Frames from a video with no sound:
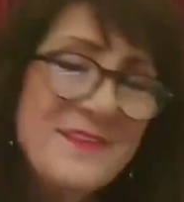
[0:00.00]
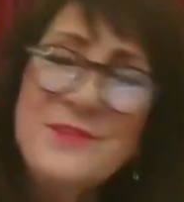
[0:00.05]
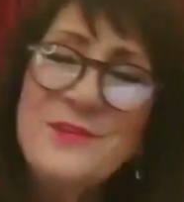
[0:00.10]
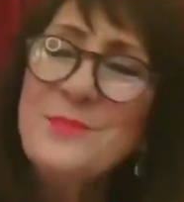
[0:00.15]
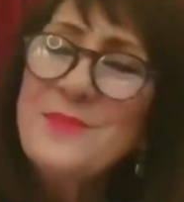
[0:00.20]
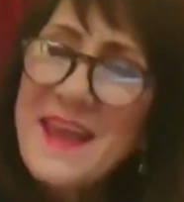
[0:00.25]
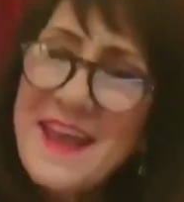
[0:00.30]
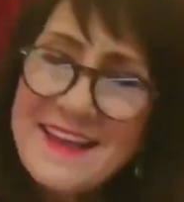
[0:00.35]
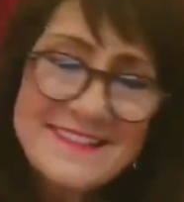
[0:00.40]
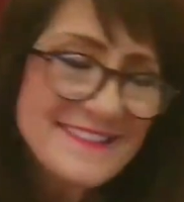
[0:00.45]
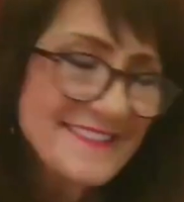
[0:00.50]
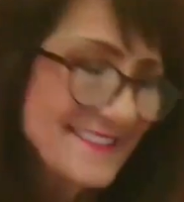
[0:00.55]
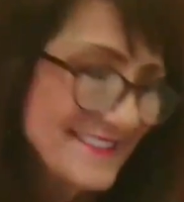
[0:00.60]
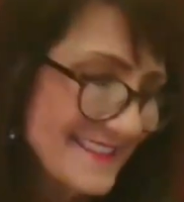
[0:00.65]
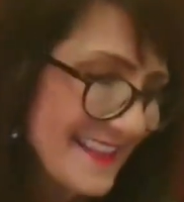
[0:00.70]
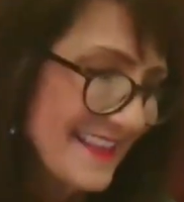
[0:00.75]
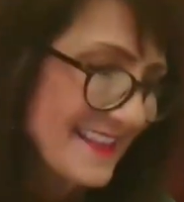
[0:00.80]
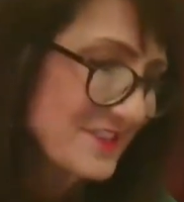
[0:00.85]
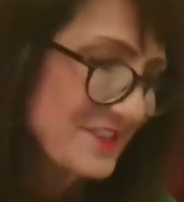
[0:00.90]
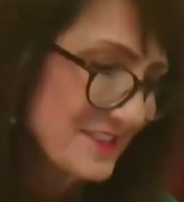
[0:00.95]
If you pass
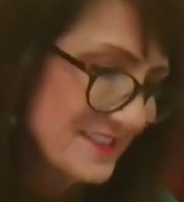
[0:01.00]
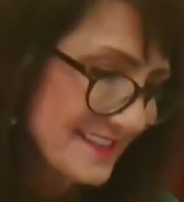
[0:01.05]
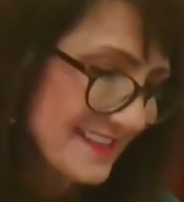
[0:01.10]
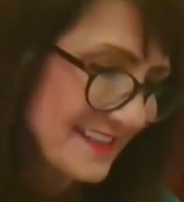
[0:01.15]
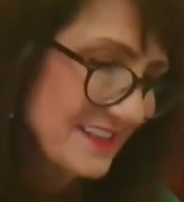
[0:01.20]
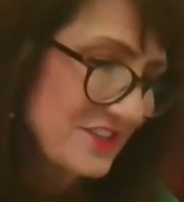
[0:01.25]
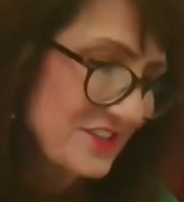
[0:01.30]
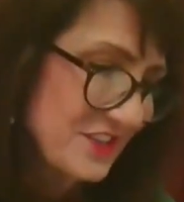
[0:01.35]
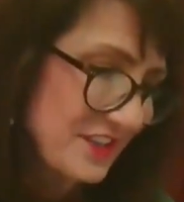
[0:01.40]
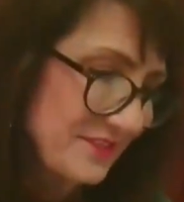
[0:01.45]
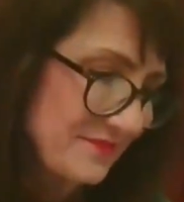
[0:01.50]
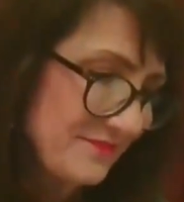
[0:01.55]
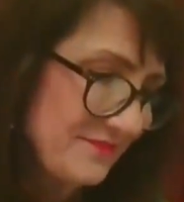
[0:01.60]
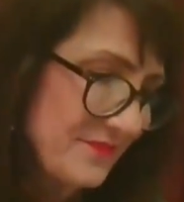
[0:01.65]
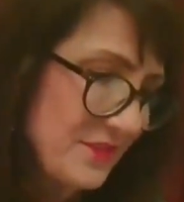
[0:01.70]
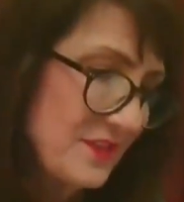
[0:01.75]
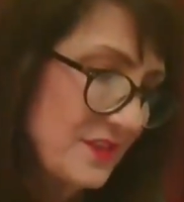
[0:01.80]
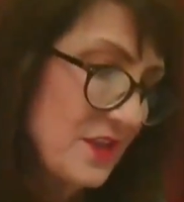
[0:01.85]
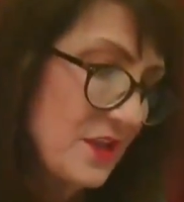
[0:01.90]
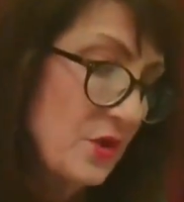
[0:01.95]
this legislation,
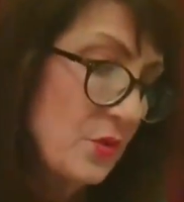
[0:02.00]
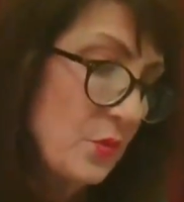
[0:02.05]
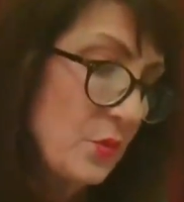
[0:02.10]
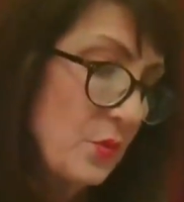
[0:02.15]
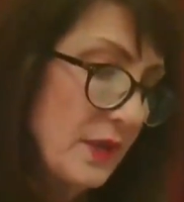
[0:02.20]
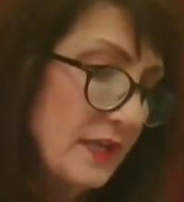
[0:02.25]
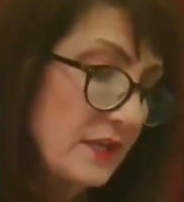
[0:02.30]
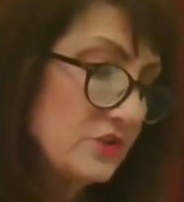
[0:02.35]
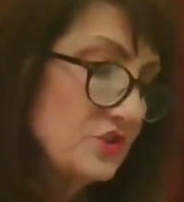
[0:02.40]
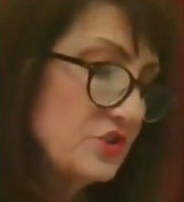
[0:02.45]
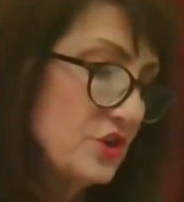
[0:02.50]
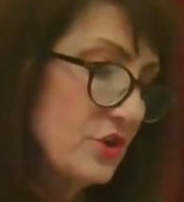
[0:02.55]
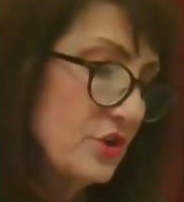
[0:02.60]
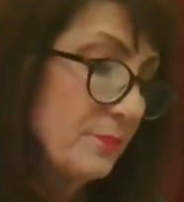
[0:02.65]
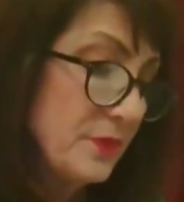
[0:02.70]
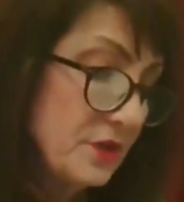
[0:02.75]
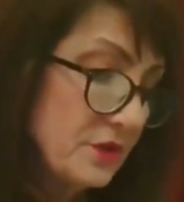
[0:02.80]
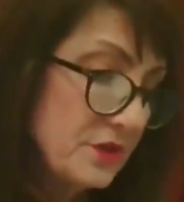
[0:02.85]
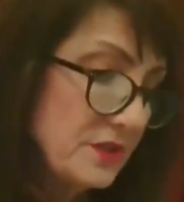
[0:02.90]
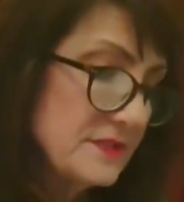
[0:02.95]
we can
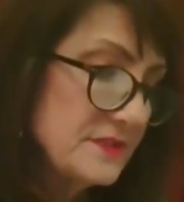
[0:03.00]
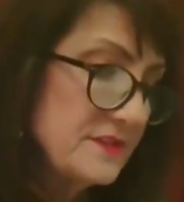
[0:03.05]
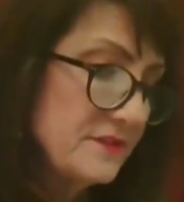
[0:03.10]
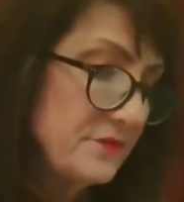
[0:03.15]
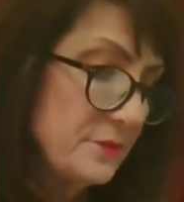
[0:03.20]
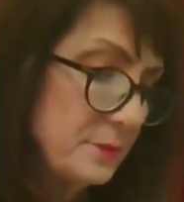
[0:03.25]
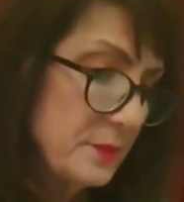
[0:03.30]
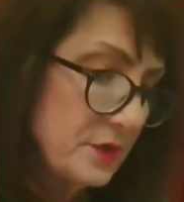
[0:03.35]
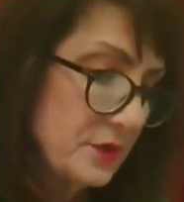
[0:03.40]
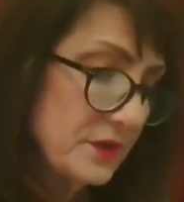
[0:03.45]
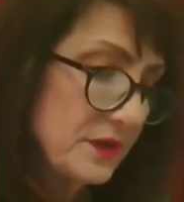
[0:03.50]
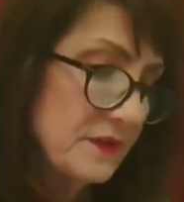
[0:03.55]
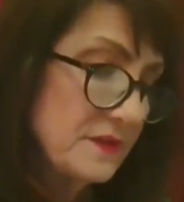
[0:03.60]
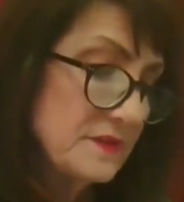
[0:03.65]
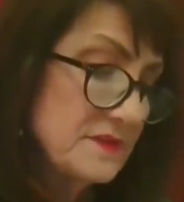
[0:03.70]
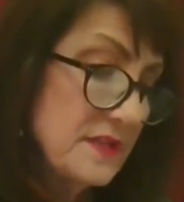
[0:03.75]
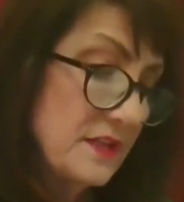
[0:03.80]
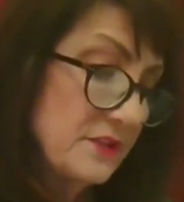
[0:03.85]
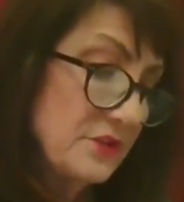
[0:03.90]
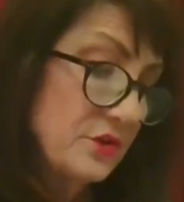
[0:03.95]
show millions of
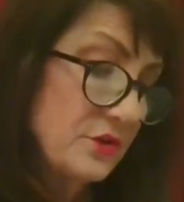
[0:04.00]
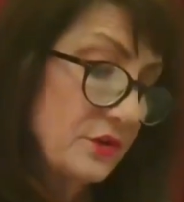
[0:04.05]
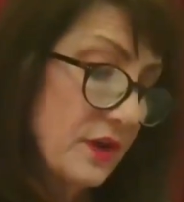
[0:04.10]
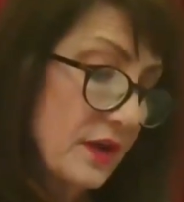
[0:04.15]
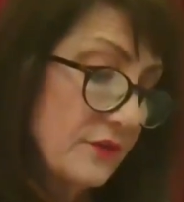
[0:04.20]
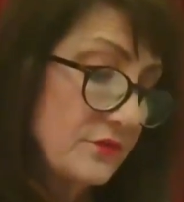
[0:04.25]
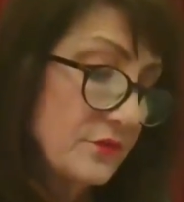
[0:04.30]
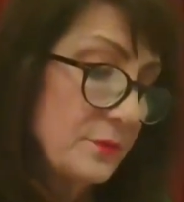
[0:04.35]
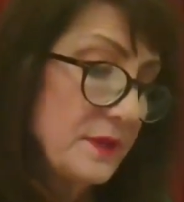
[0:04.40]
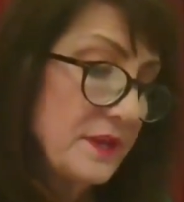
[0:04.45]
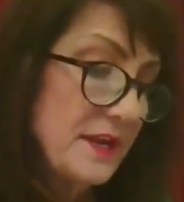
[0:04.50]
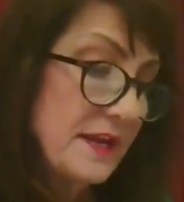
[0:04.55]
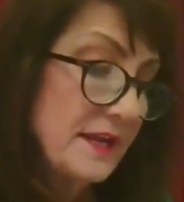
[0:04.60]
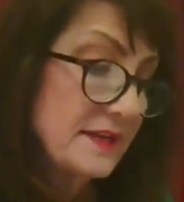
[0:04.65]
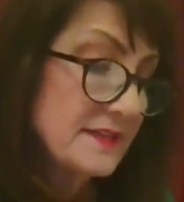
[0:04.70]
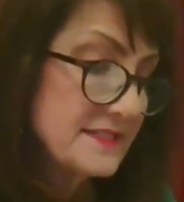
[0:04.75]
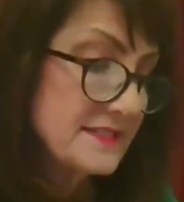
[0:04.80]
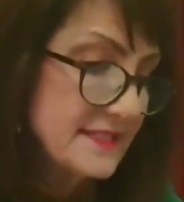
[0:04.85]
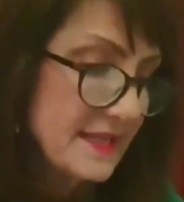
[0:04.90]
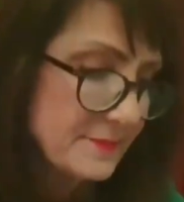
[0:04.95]
Americans that their
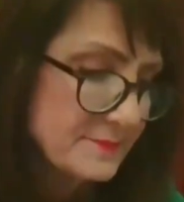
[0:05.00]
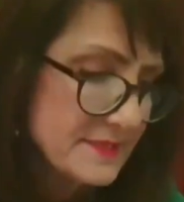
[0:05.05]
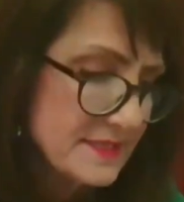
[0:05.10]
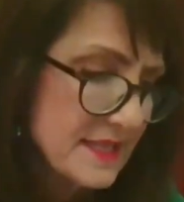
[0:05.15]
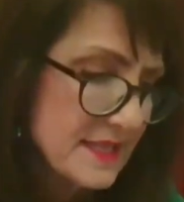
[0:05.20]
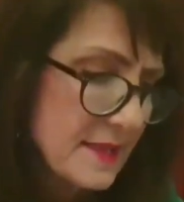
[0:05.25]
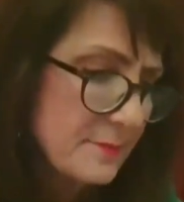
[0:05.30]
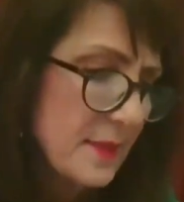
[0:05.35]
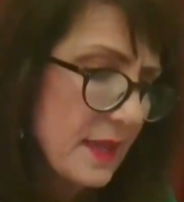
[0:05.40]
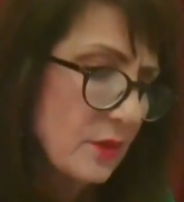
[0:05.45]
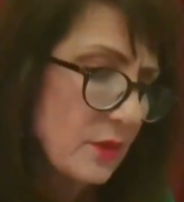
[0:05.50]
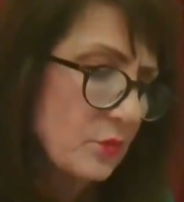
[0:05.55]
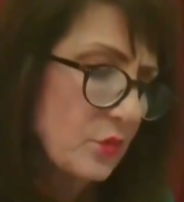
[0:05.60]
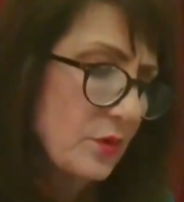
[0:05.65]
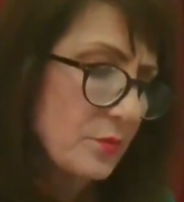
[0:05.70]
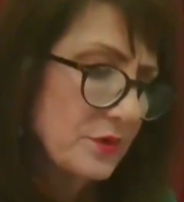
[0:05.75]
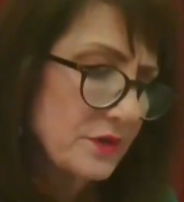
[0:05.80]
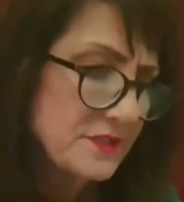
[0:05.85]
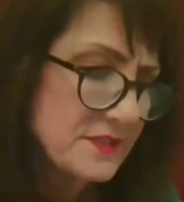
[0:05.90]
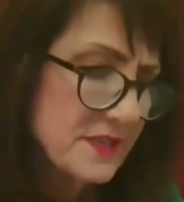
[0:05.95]
government accepts them
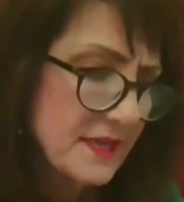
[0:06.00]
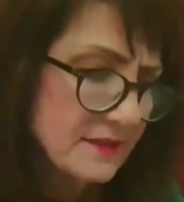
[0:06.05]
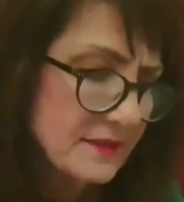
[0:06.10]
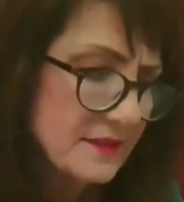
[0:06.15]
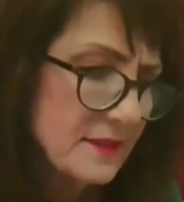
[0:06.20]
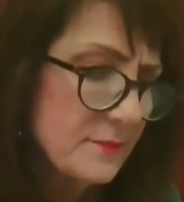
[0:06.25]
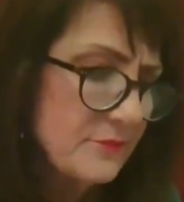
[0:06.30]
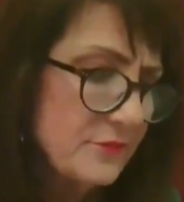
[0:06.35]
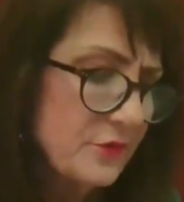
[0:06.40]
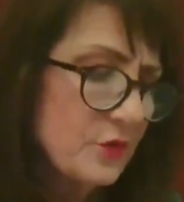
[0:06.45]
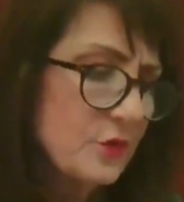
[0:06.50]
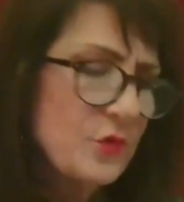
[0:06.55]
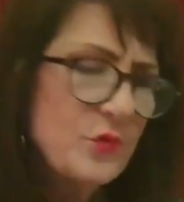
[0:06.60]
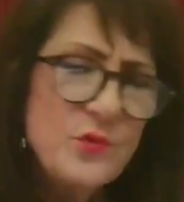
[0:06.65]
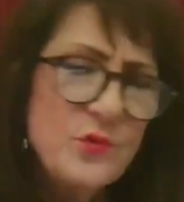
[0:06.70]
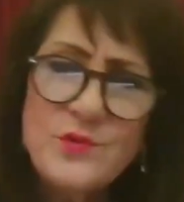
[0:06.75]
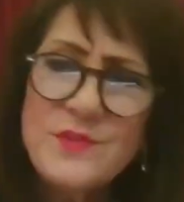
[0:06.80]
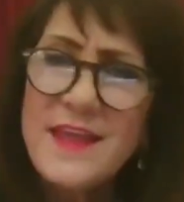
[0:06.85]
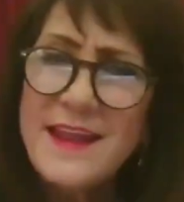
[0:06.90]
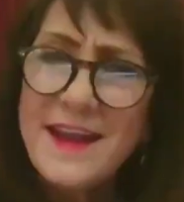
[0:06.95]
and will protect them
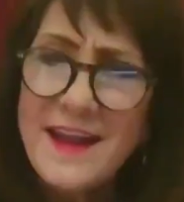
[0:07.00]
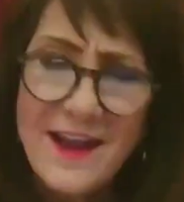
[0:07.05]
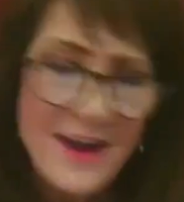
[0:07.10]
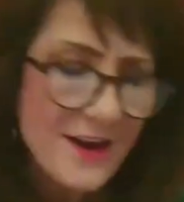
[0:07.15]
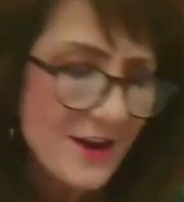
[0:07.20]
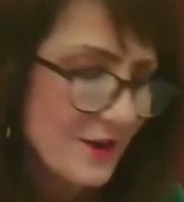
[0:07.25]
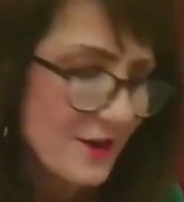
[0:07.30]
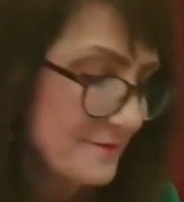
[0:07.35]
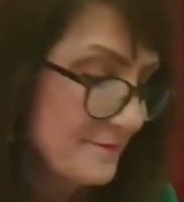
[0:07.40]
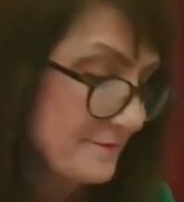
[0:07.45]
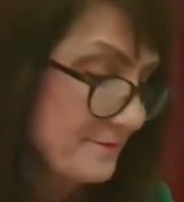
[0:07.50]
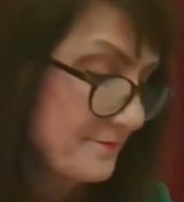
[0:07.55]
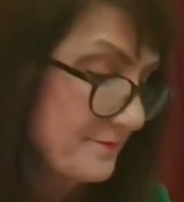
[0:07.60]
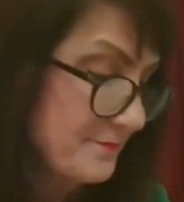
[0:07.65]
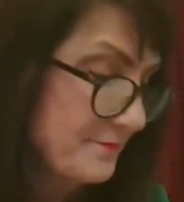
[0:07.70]
for who they are.